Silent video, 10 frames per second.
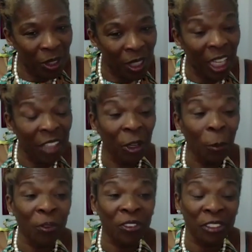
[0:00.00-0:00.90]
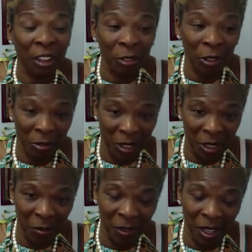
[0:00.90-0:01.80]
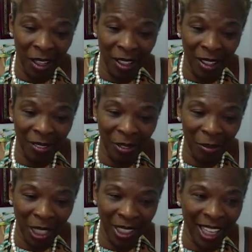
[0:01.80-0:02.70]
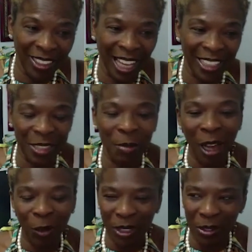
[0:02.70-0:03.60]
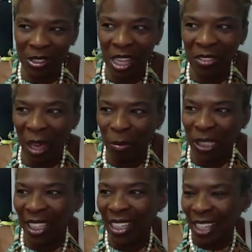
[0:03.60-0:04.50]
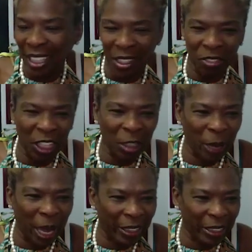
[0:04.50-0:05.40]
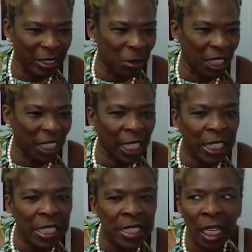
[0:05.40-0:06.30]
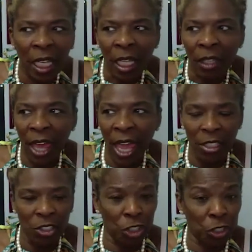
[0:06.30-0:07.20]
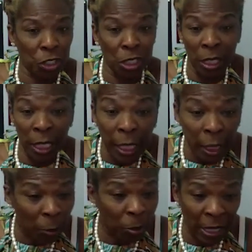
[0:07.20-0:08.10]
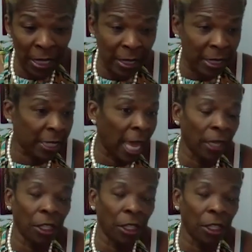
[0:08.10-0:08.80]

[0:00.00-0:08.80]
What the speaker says: And I've helped several of them. I smiled when you said that because I can think back on some of the clients that just needed a place to stay.